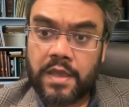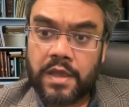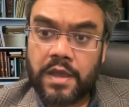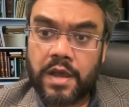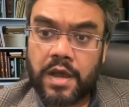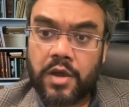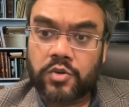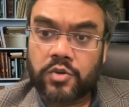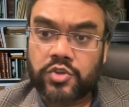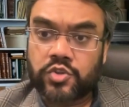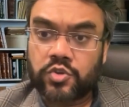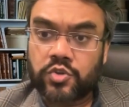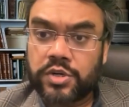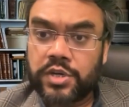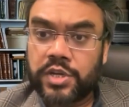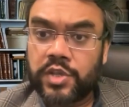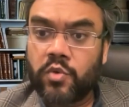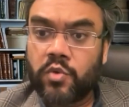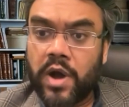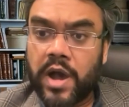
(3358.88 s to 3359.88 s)
how should
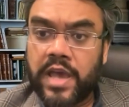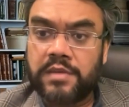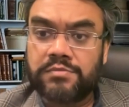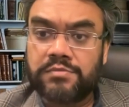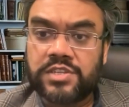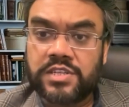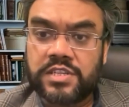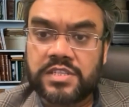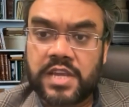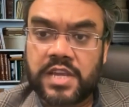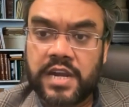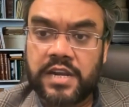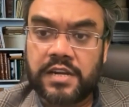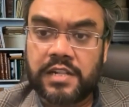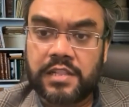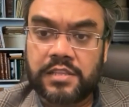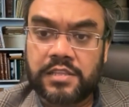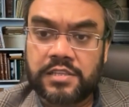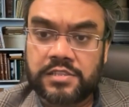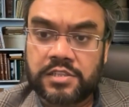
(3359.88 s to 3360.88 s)
new IMGs
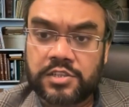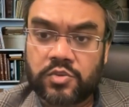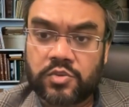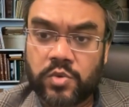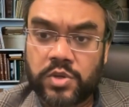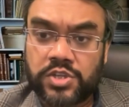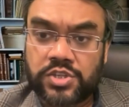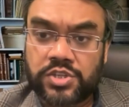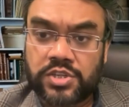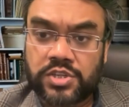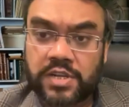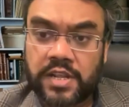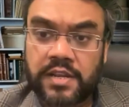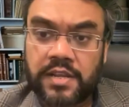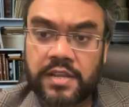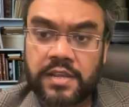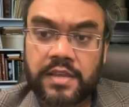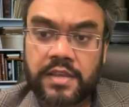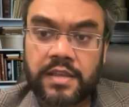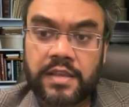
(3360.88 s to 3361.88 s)
handle this situation, and
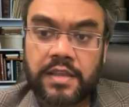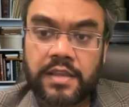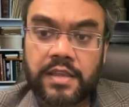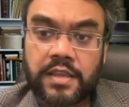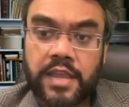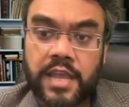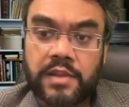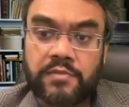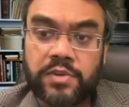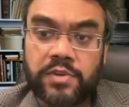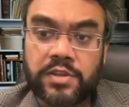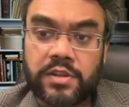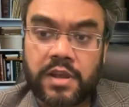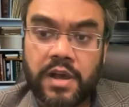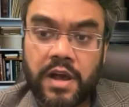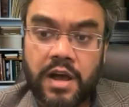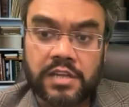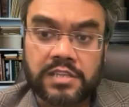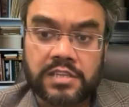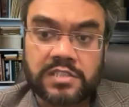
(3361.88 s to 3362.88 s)
can we
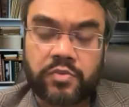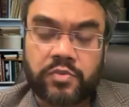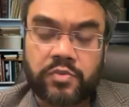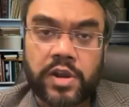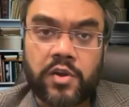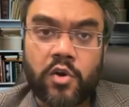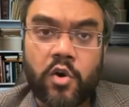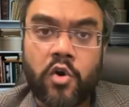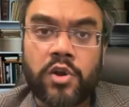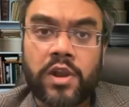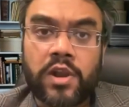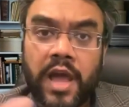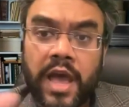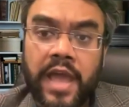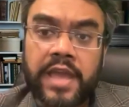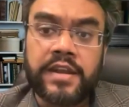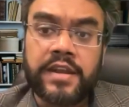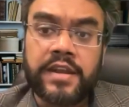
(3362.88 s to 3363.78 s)
ask for an online